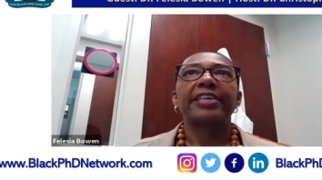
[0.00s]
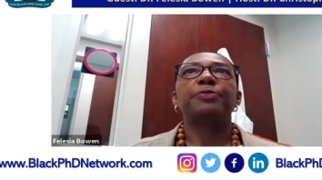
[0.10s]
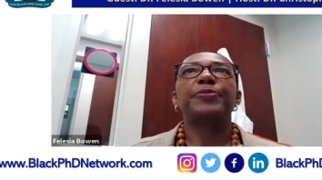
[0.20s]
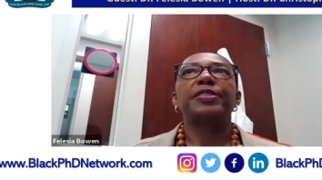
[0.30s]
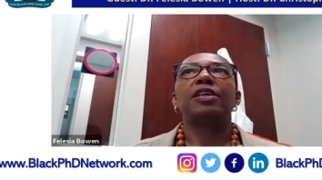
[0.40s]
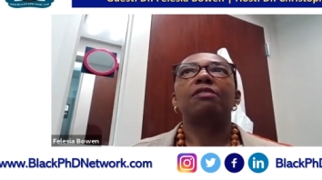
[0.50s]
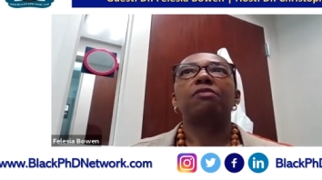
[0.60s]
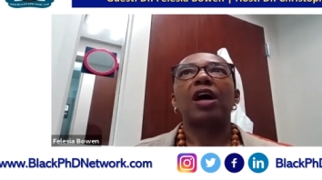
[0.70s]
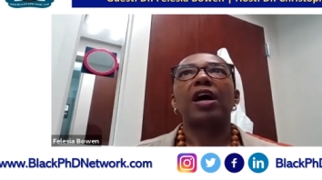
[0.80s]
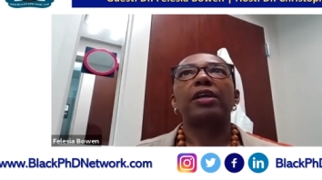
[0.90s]
that's been a
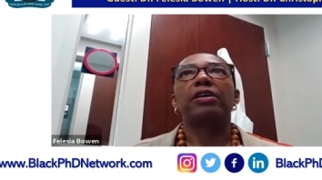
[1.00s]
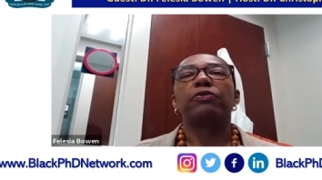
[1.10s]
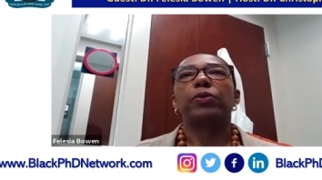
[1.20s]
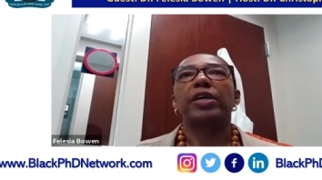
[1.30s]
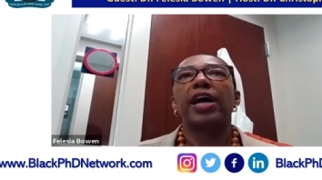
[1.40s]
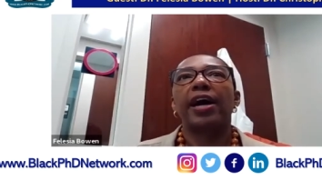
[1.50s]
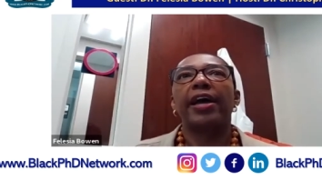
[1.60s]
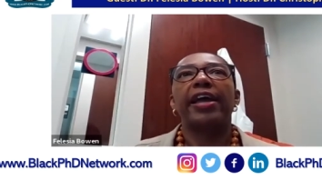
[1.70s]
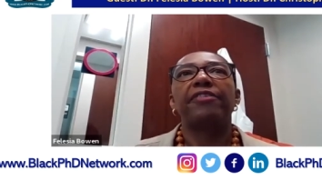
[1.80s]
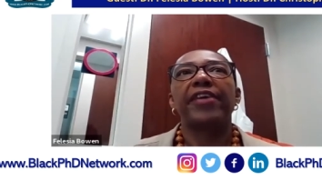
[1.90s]
lot of what
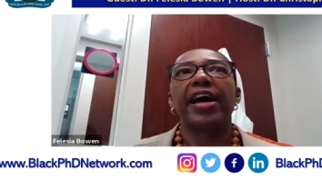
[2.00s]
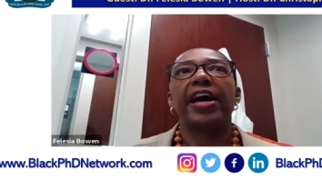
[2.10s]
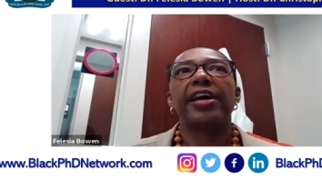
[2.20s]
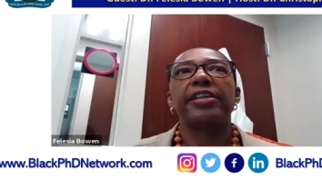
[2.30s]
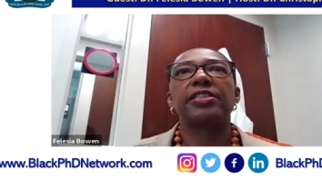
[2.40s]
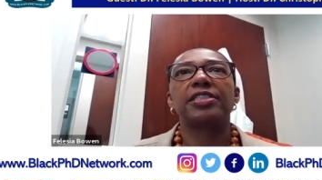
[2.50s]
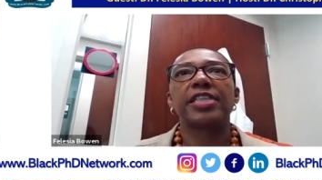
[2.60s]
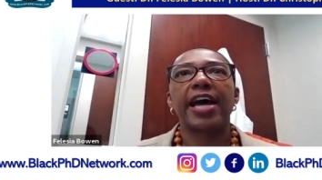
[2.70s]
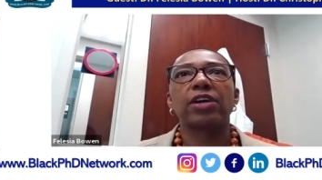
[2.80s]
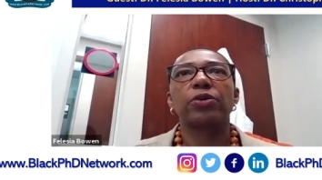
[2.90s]
i have had to
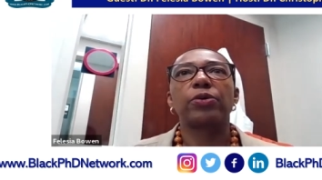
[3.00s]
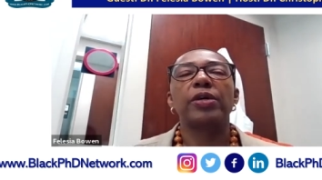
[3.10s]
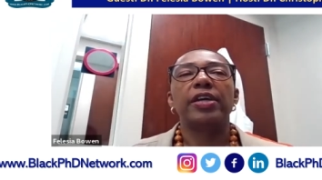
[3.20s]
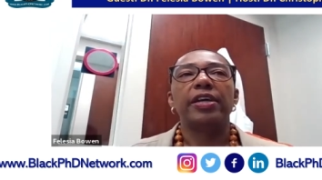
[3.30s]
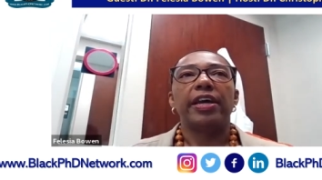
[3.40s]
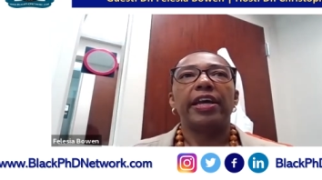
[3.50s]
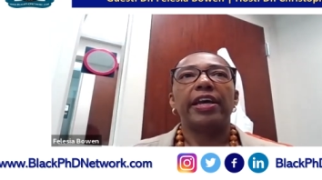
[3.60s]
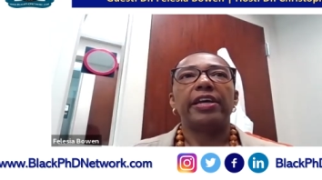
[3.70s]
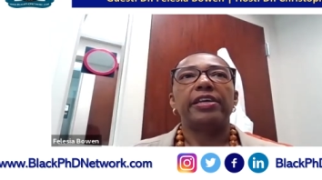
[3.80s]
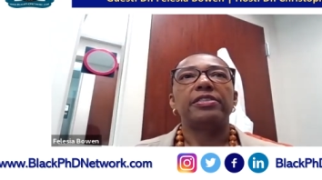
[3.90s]
tackle
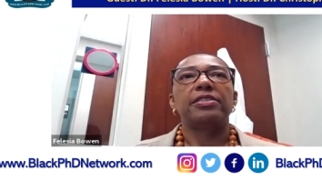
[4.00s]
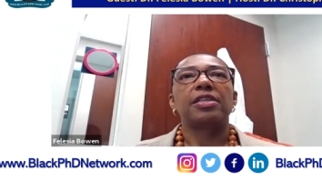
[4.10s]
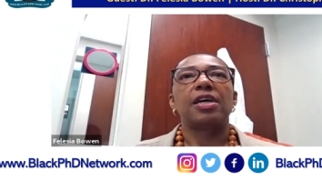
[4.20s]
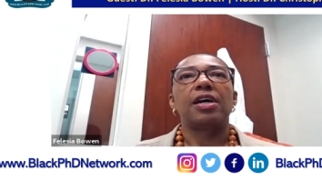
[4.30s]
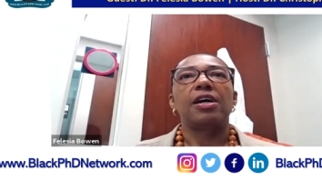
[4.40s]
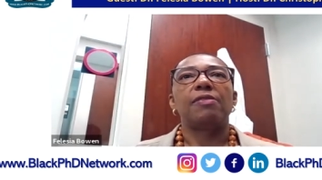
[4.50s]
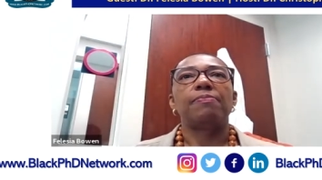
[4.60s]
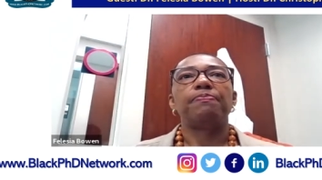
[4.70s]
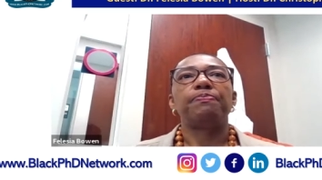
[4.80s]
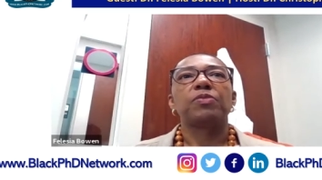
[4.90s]
and
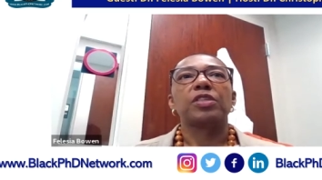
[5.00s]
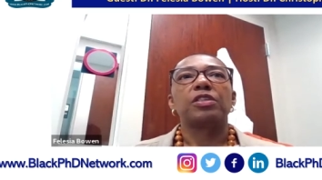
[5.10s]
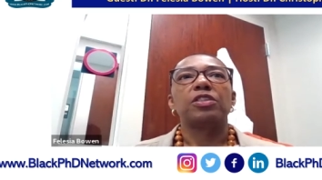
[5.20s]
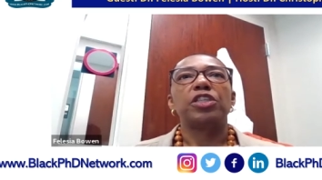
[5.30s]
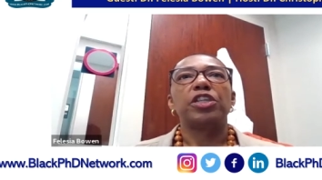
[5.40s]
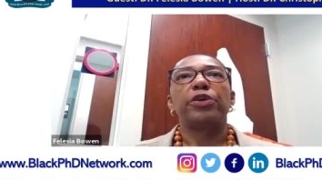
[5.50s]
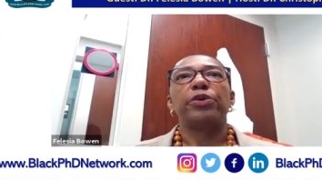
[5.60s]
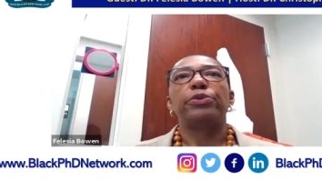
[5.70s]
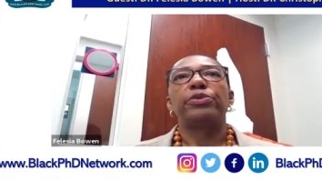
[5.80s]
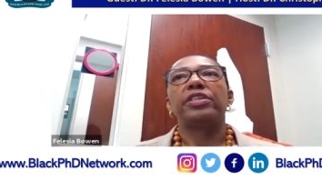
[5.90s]
um you
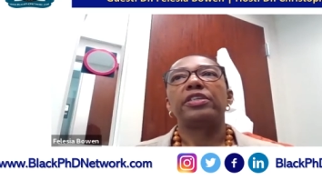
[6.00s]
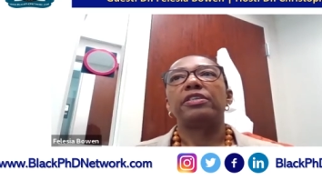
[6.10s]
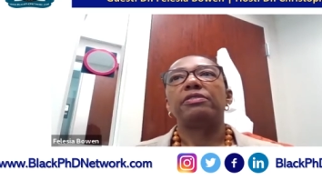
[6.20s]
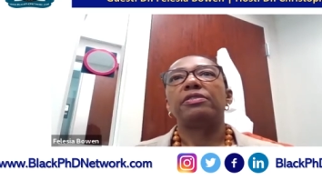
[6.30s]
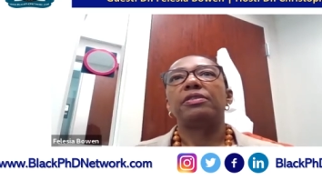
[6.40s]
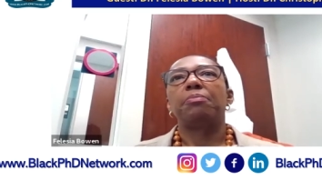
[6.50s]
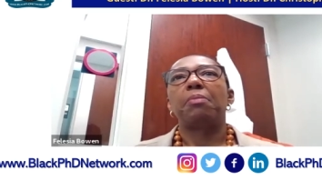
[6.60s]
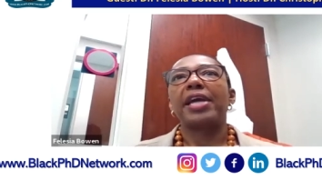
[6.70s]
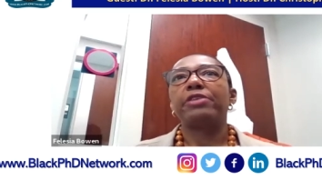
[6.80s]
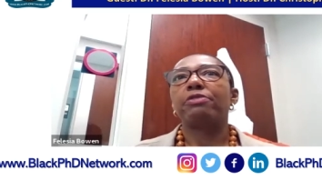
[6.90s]
know the
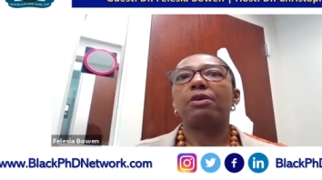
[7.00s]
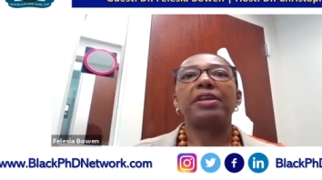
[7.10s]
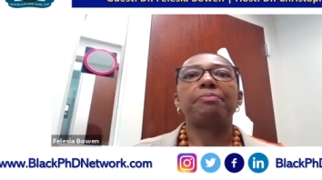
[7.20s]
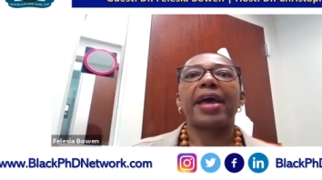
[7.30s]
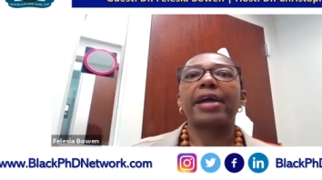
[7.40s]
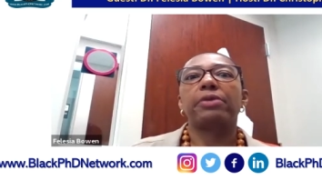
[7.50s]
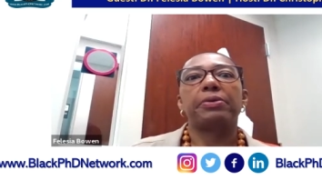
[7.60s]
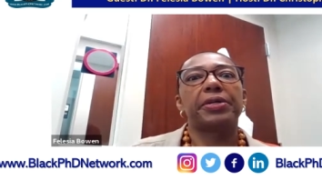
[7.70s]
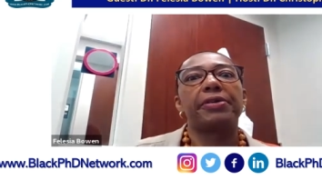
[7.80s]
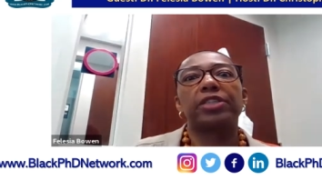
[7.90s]
micro and
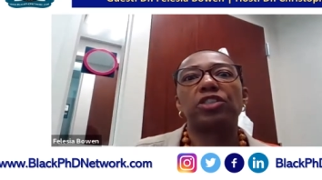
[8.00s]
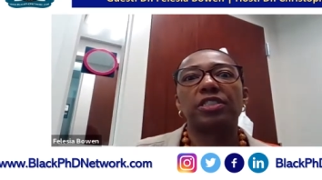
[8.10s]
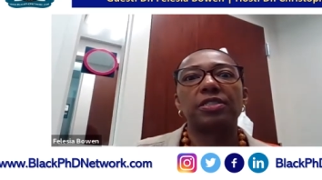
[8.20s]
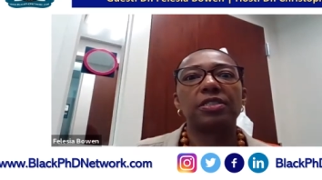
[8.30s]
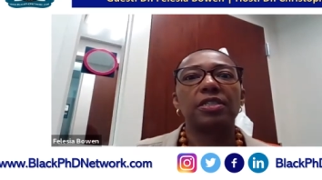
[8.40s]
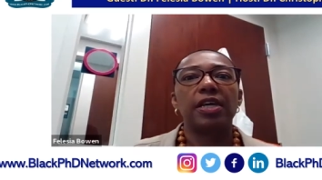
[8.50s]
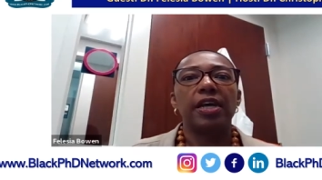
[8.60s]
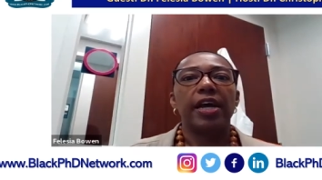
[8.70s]
macro aggressions